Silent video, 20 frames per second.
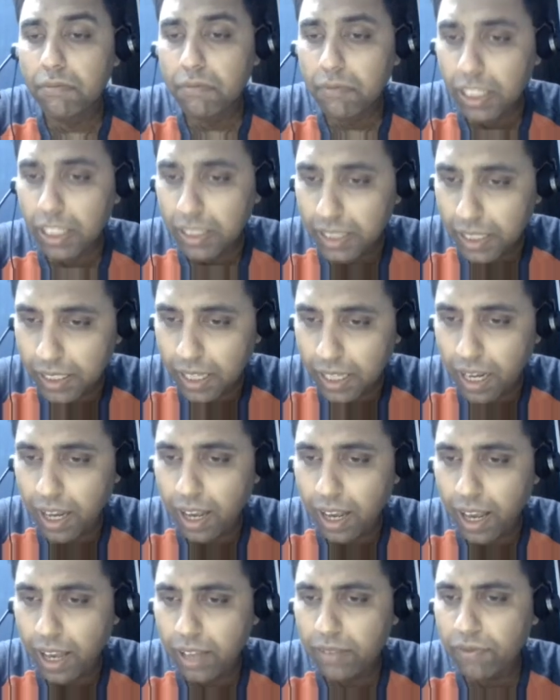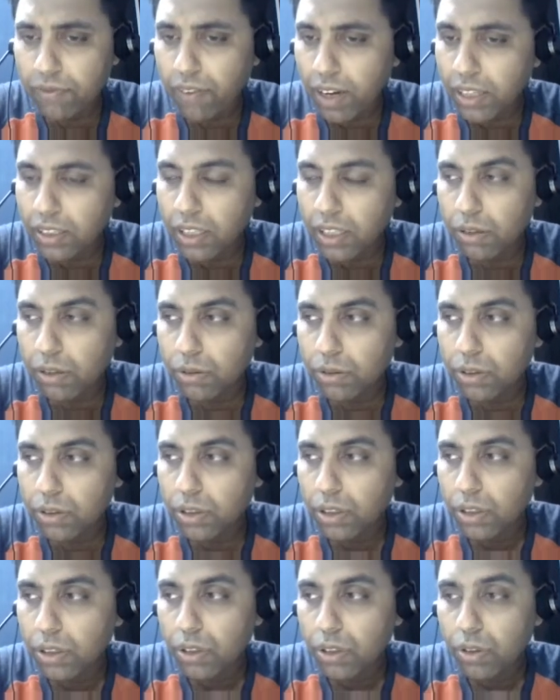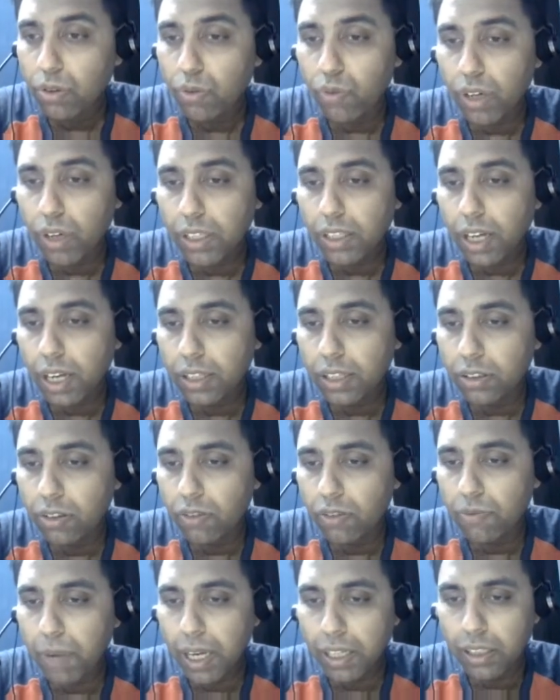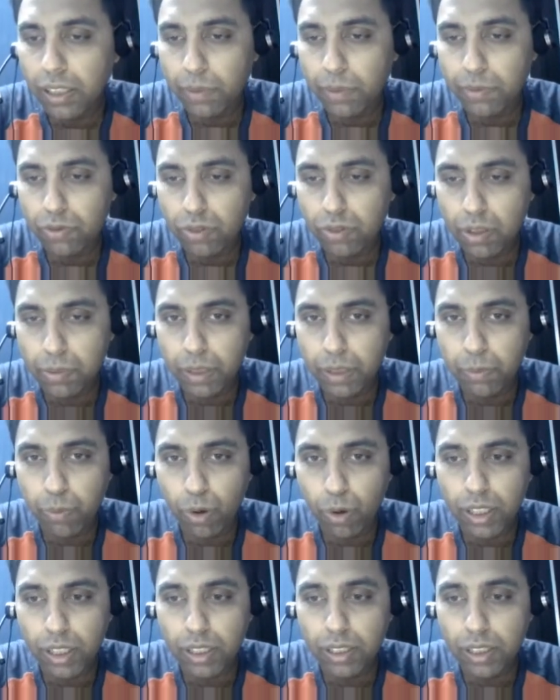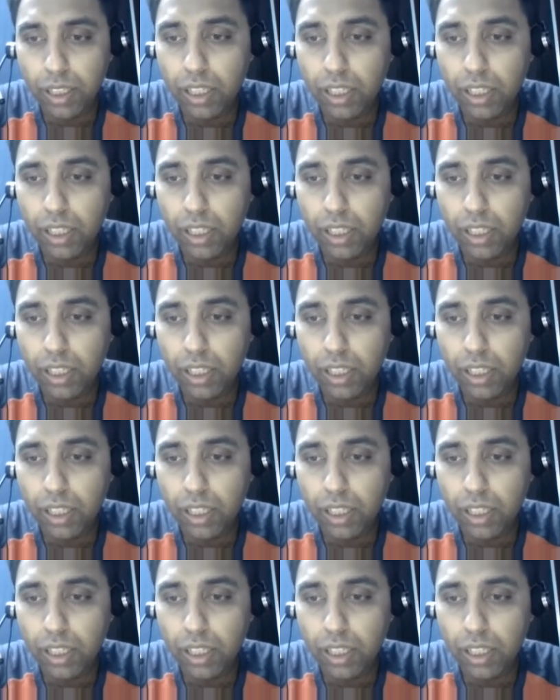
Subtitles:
data and find out what kind of bigrams will be important here.